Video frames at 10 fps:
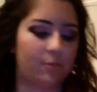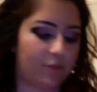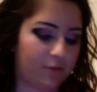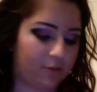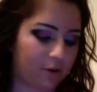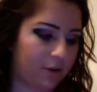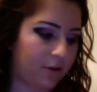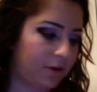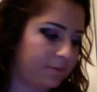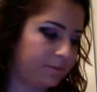with this
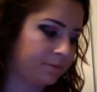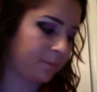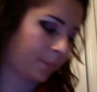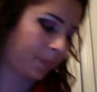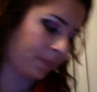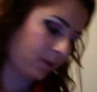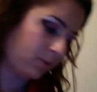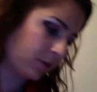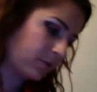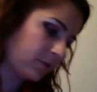curler. It
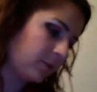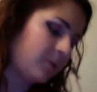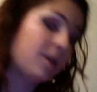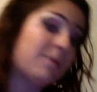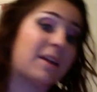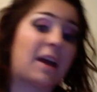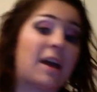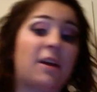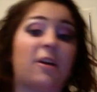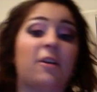works really well, but it
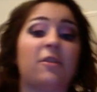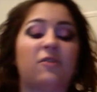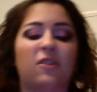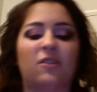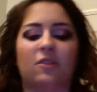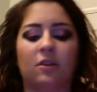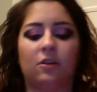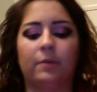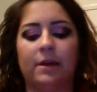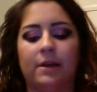kind of hurts just a little
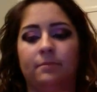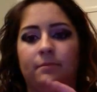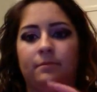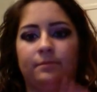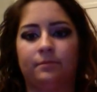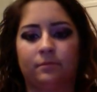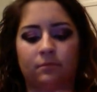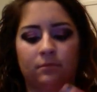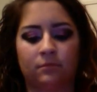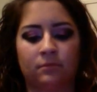bit.
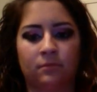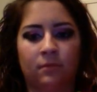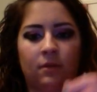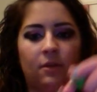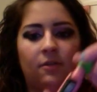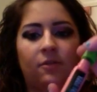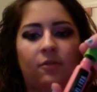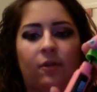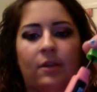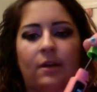This is
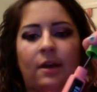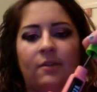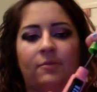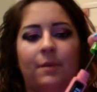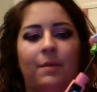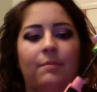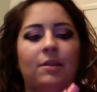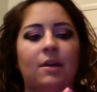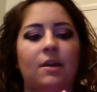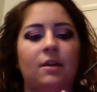Great Lash by
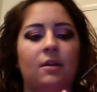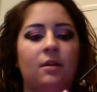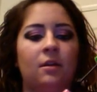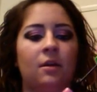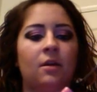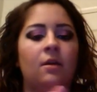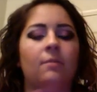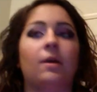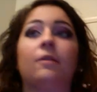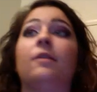Maybelline.
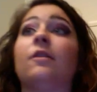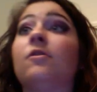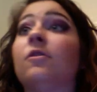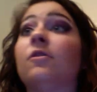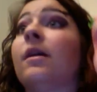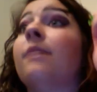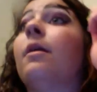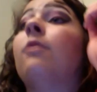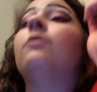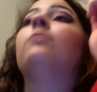Apparently they just came
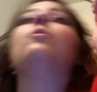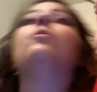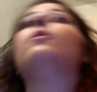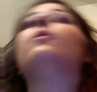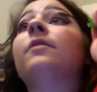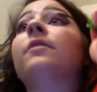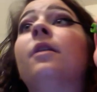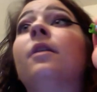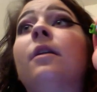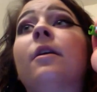out with one with
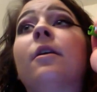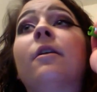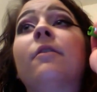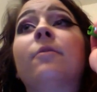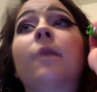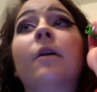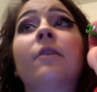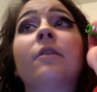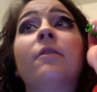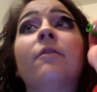a like curved brush,
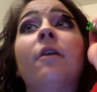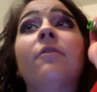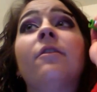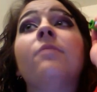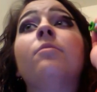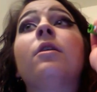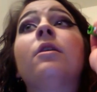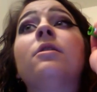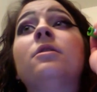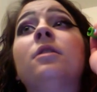like the falsies
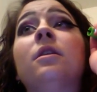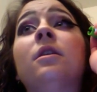brush.